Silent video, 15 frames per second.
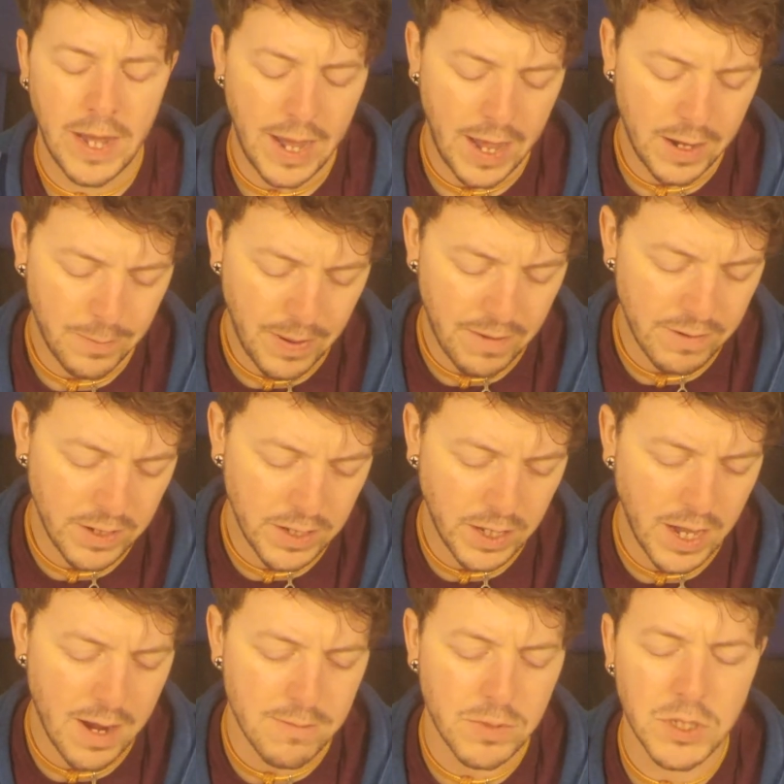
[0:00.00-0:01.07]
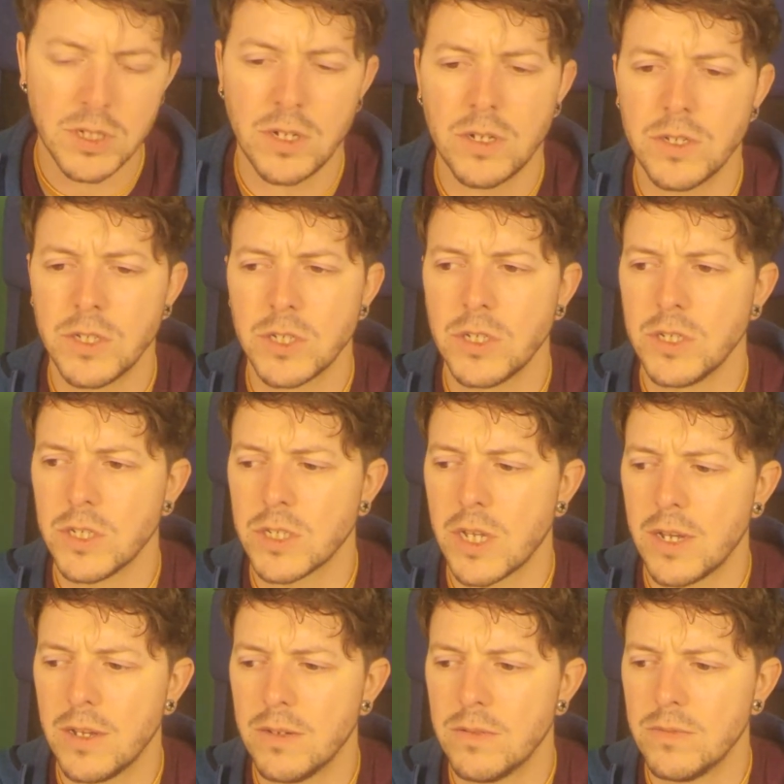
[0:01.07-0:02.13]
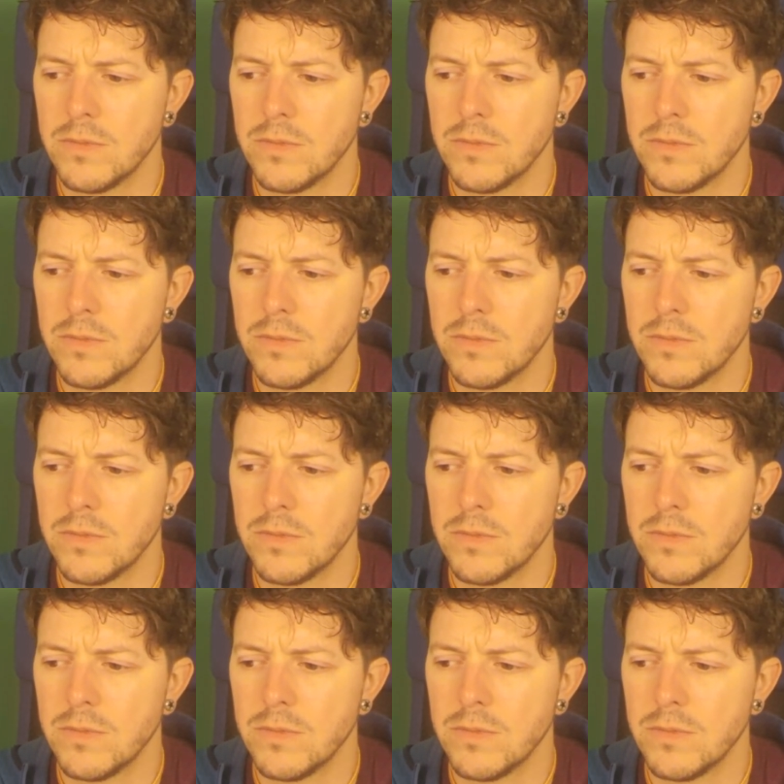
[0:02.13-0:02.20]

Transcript: and apparently the cameras aren't as good as that.